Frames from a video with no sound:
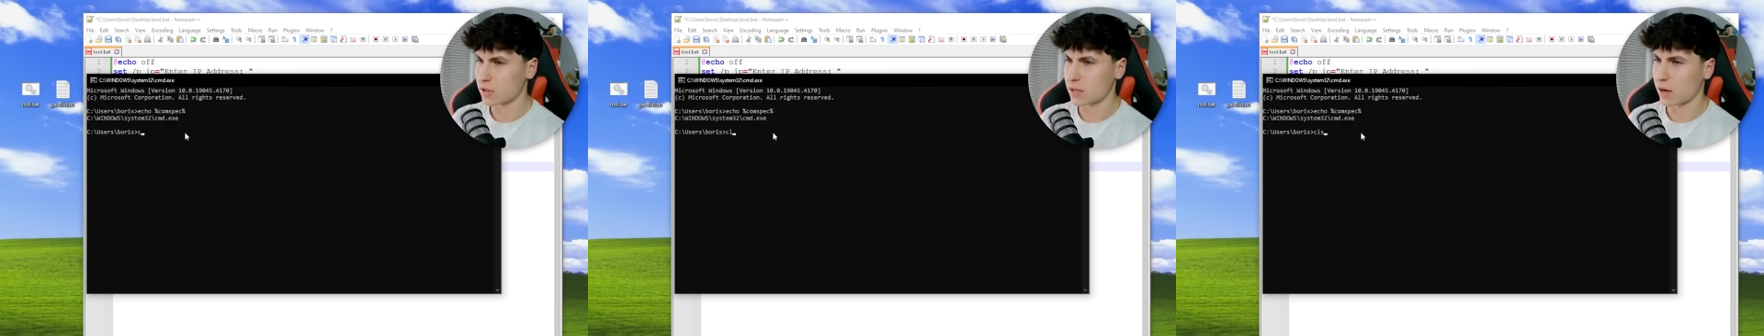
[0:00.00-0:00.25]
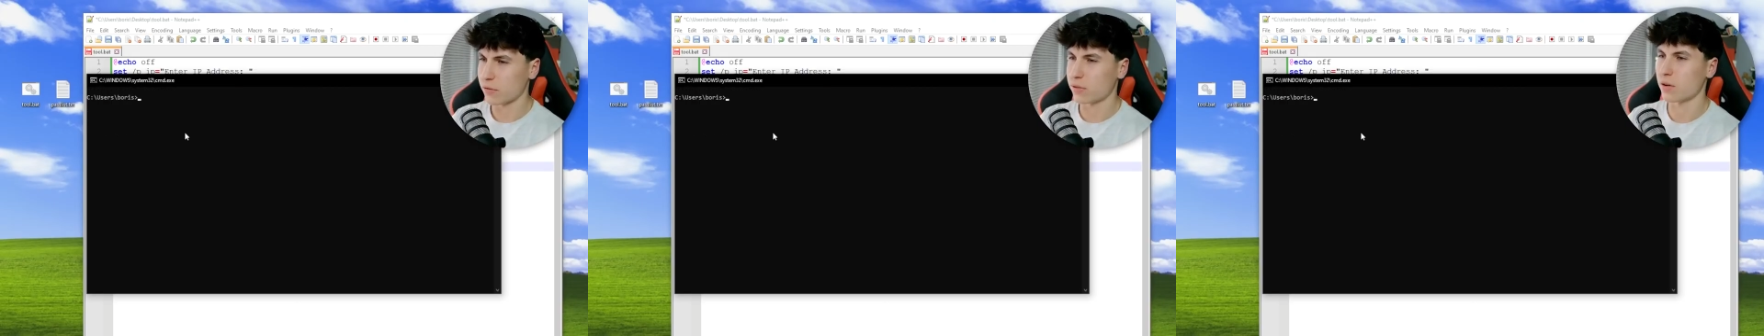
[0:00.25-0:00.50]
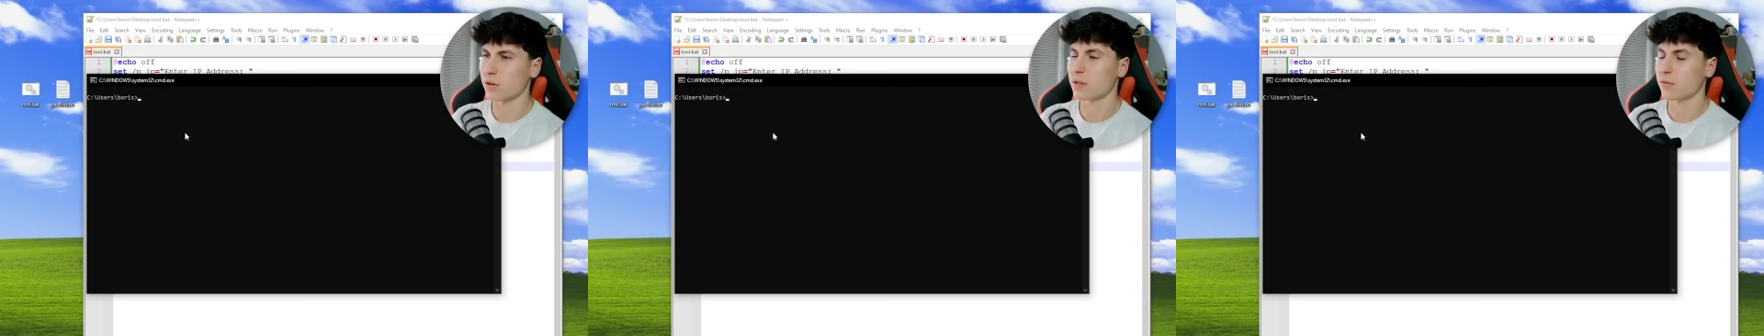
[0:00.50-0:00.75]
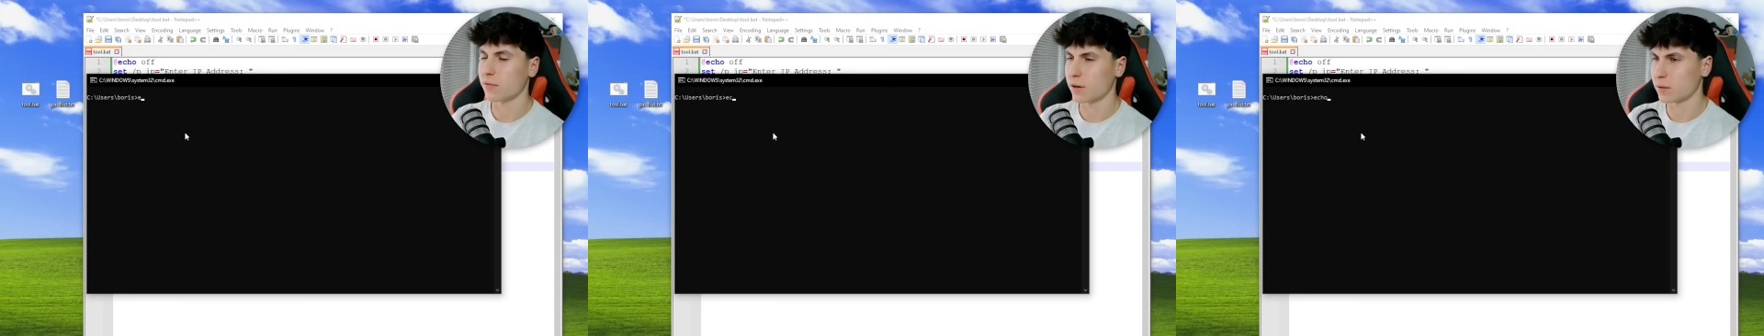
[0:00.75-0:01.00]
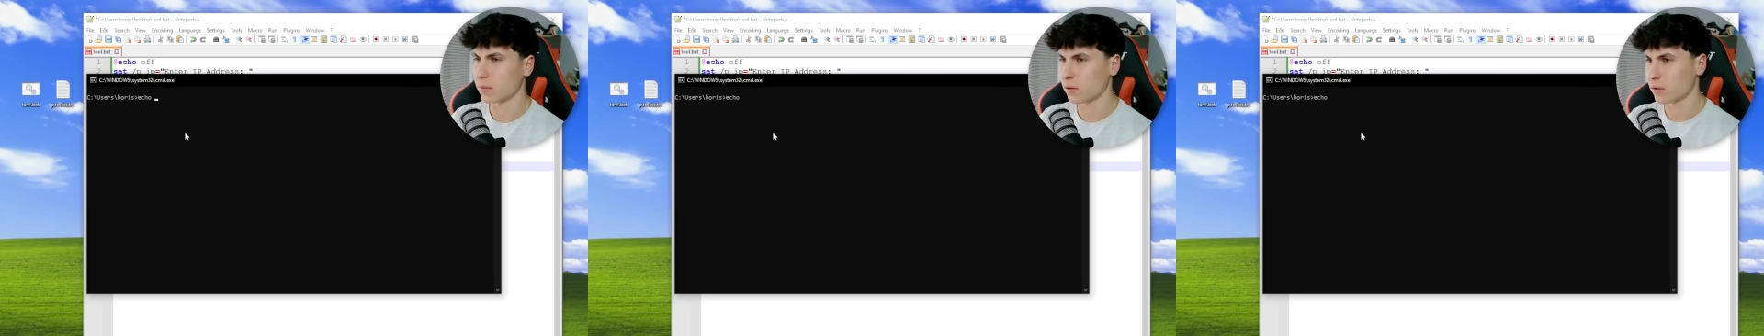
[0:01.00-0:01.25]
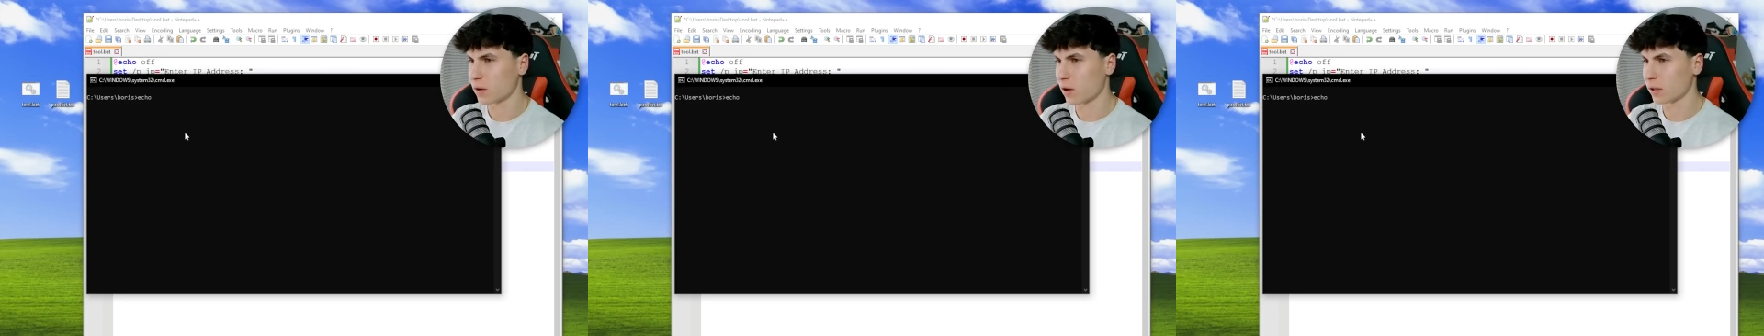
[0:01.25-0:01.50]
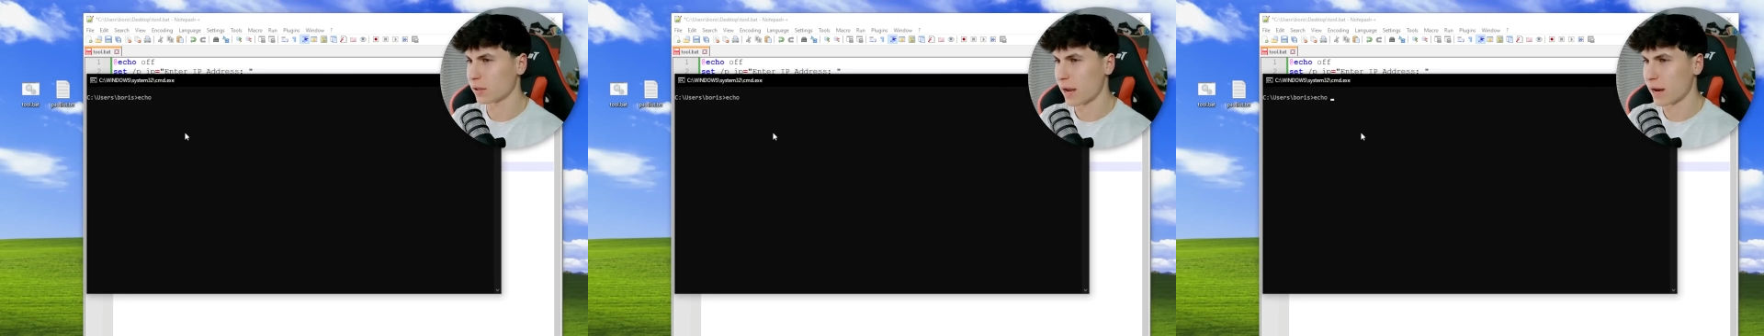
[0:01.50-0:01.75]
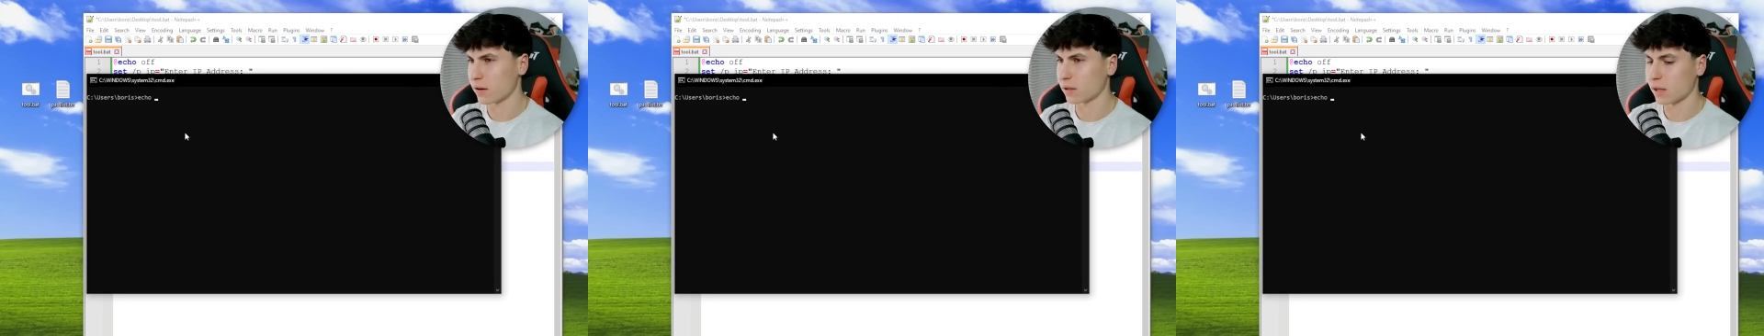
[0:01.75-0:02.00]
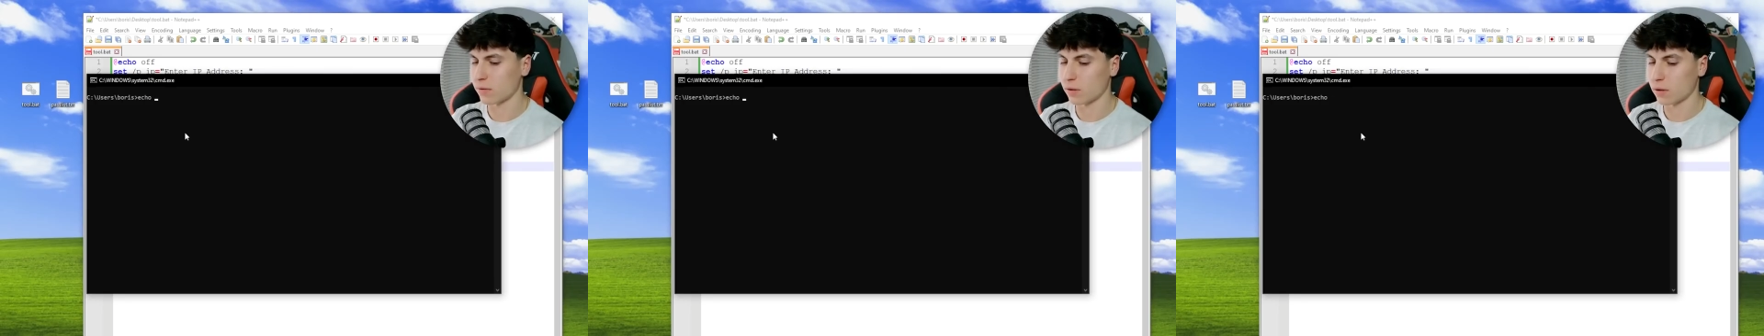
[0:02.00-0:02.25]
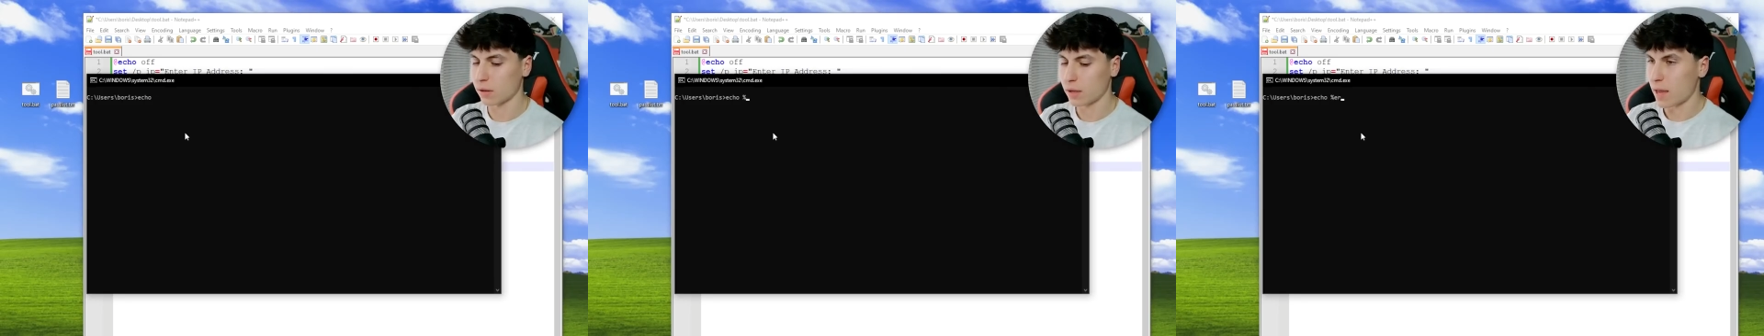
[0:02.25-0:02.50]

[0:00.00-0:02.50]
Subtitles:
So now there's a variable called error level.